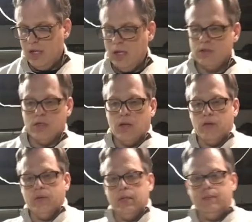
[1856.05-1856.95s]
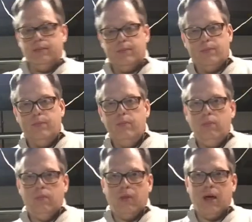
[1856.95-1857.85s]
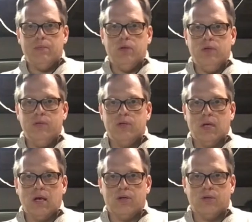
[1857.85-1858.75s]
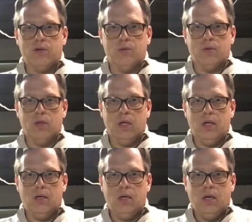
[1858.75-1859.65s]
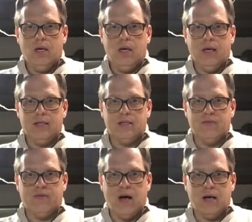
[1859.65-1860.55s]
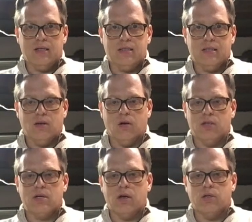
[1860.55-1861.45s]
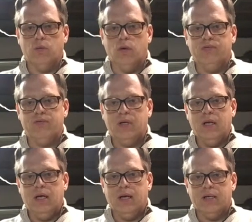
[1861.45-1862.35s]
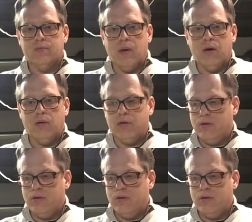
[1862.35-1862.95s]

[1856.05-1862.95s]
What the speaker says: Here's another one that moves. I showed you him earlier. It's the fox, or sorry, it's a wolf. His mouth